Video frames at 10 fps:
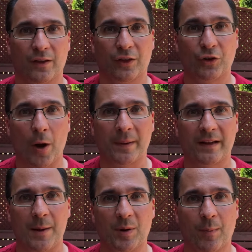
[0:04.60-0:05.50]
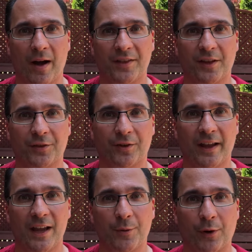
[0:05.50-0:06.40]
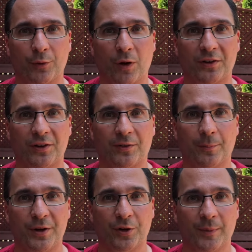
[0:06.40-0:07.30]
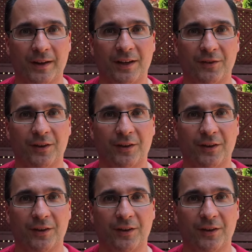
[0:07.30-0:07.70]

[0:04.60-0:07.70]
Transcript: The topic came to mind the other day when I was watching some Peter McKinnon